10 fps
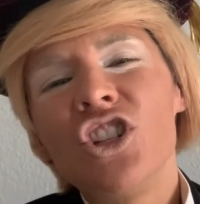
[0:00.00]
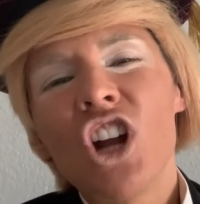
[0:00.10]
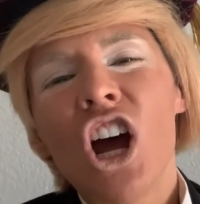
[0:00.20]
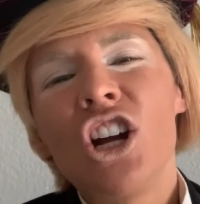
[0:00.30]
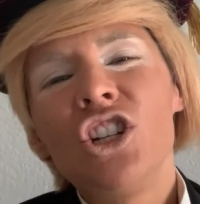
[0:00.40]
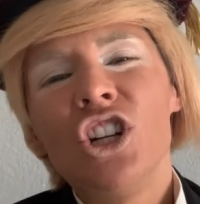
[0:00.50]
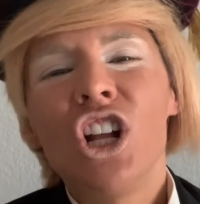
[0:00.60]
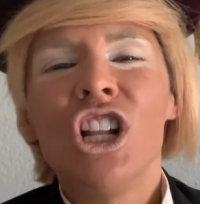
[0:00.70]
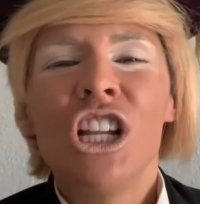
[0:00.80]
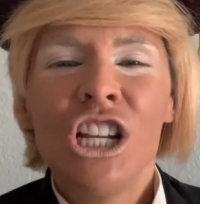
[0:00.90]
stars,
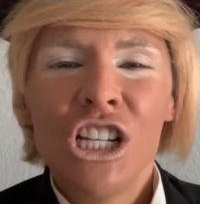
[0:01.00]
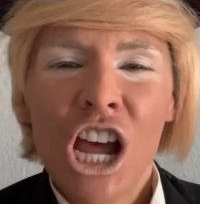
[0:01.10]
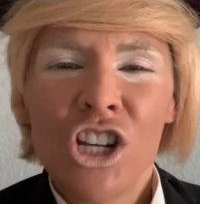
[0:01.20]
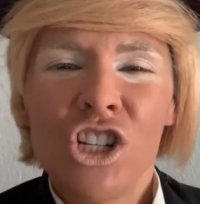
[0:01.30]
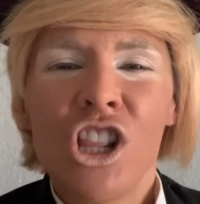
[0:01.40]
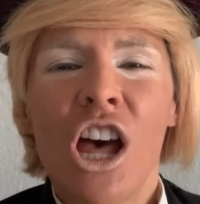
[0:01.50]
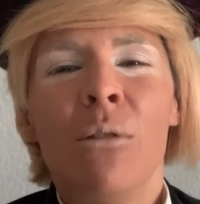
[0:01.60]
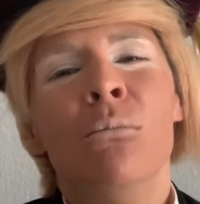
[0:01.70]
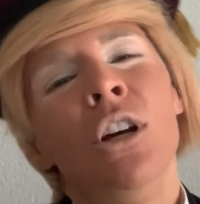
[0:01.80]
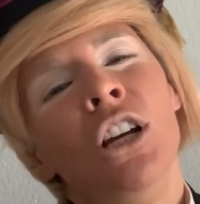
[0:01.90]
you'll touch
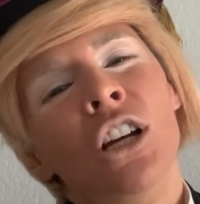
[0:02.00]
them.